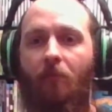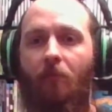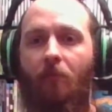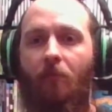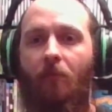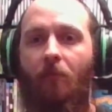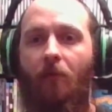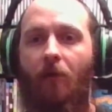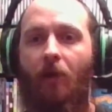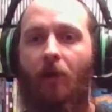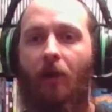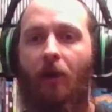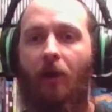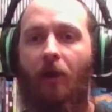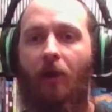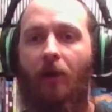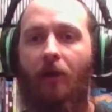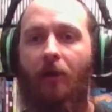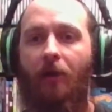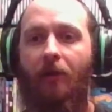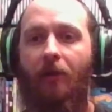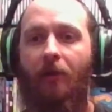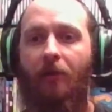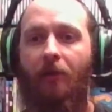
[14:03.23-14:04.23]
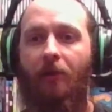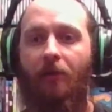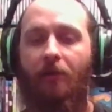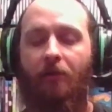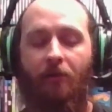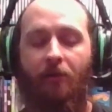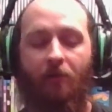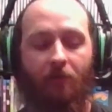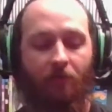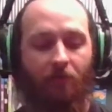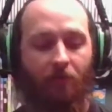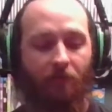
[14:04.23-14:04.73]
I
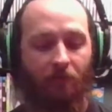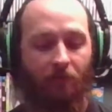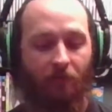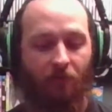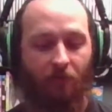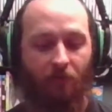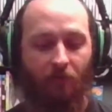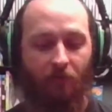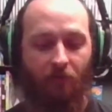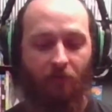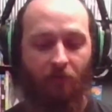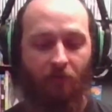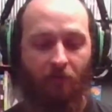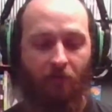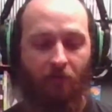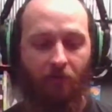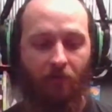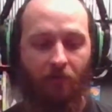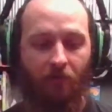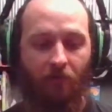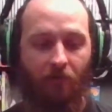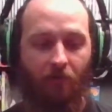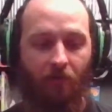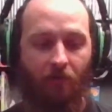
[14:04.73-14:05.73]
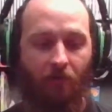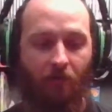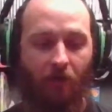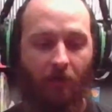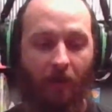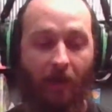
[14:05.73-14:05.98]
I